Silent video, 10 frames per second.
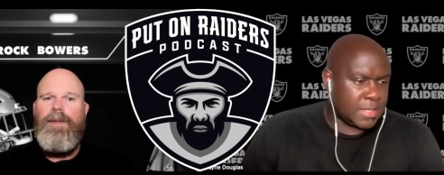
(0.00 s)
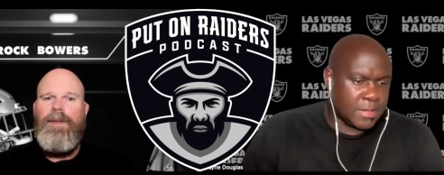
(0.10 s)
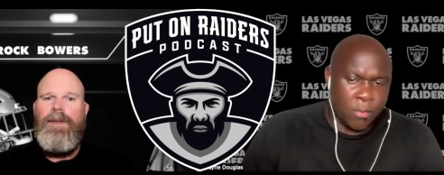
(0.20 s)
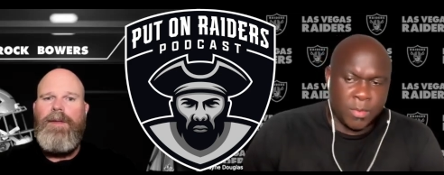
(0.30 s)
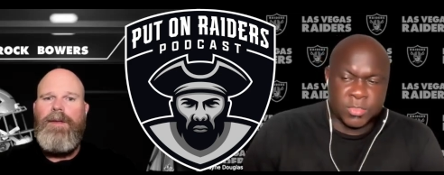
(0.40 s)

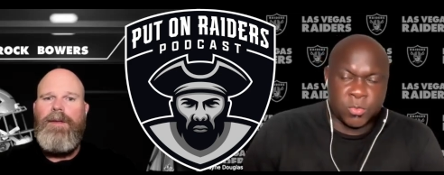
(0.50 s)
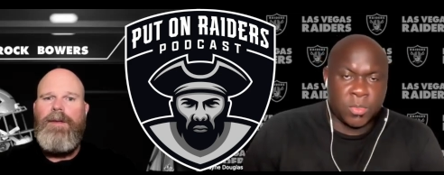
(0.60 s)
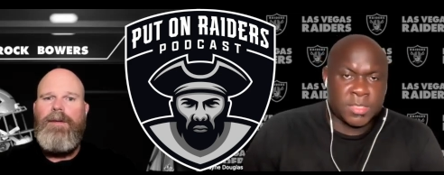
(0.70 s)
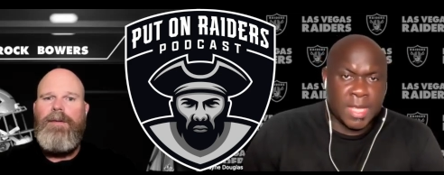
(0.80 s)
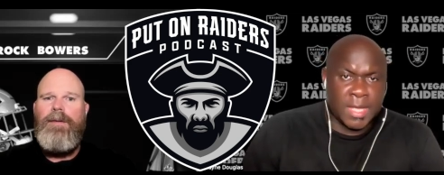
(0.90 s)
Speaker 1: going
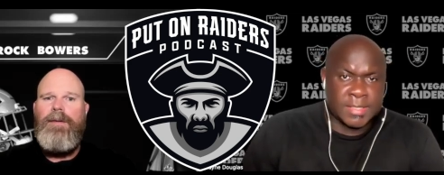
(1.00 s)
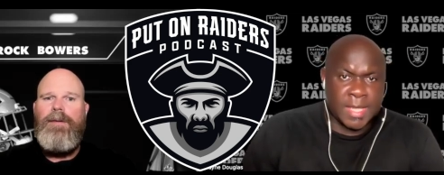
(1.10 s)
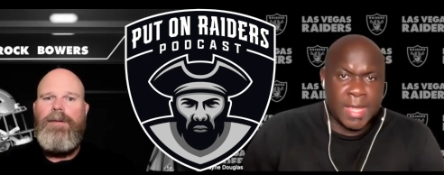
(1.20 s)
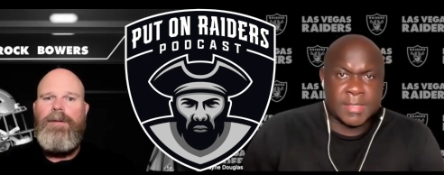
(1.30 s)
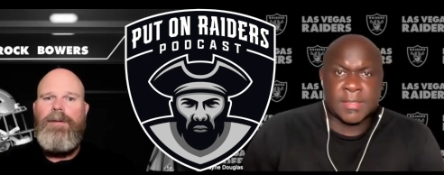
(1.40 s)
towards
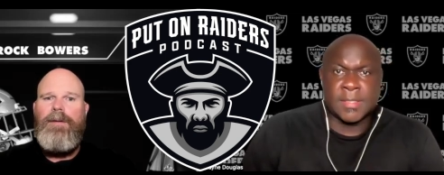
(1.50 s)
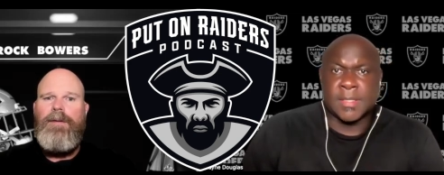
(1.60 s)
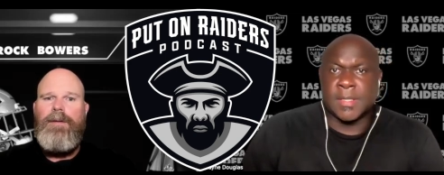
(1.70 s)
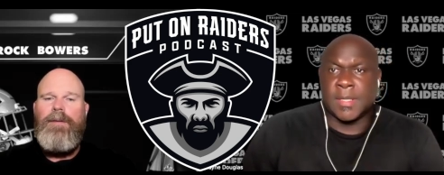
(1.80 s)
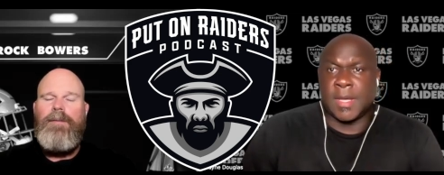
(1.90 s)
contact,
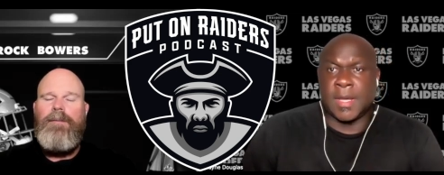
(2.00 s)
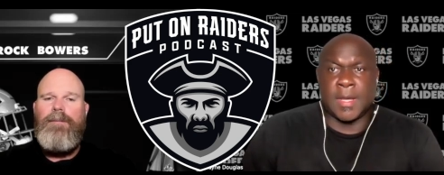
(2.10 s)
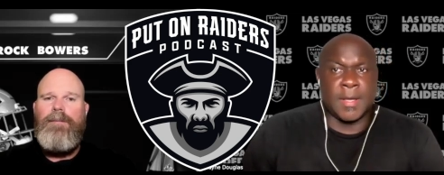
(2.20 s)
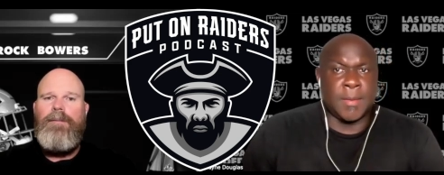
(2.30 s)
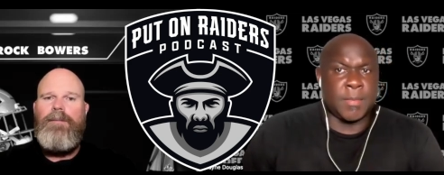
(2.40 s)

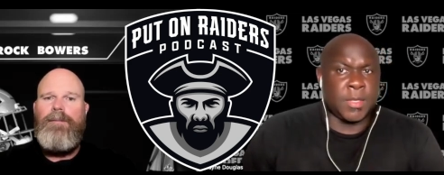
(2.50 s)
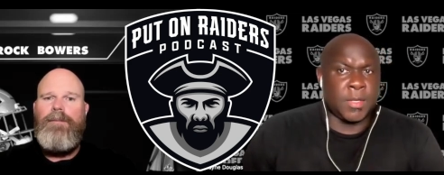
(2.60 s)
um, you